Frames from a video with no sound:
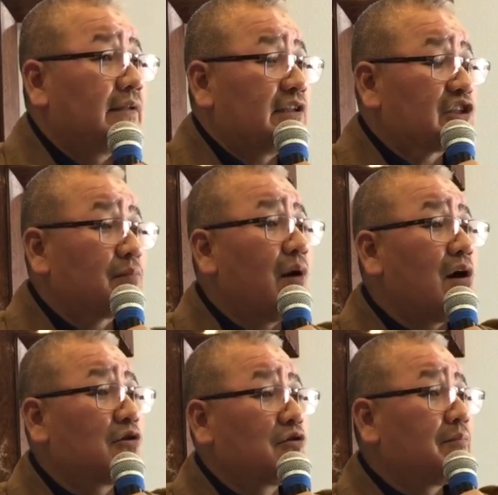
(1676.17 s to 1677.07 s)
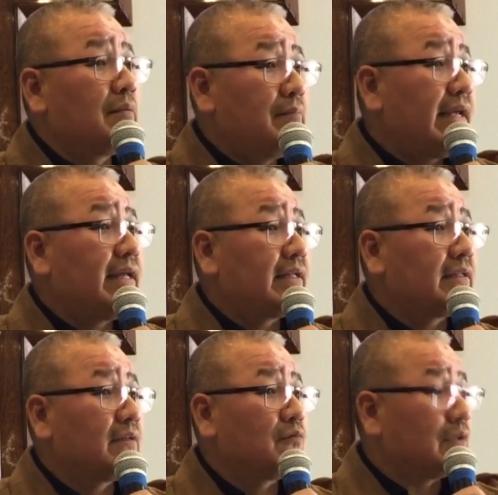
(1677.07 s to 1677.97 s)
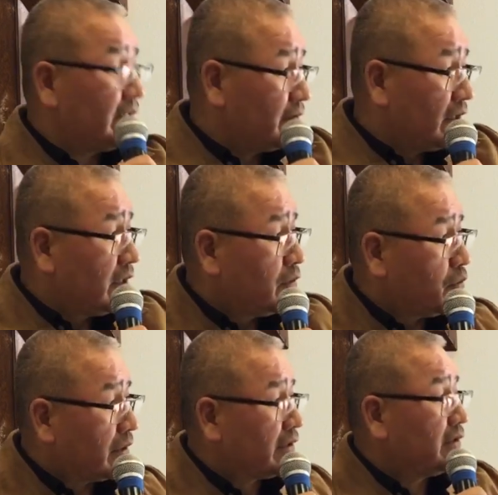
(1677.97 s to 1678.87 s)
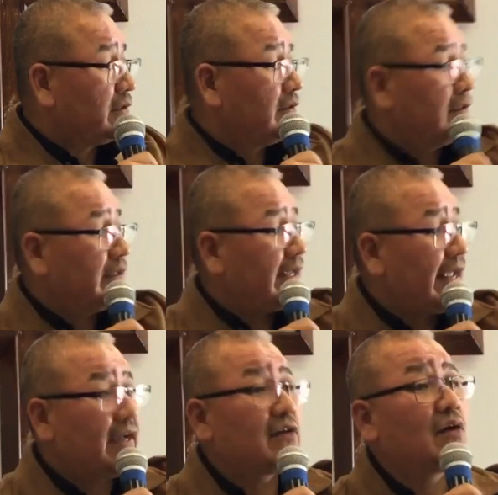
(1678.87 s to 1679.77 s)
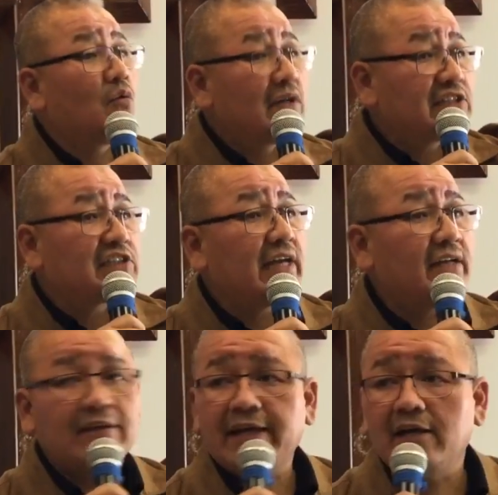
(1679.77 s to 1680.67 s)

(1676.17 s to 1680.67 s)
small group of men would, would hang on on one side of the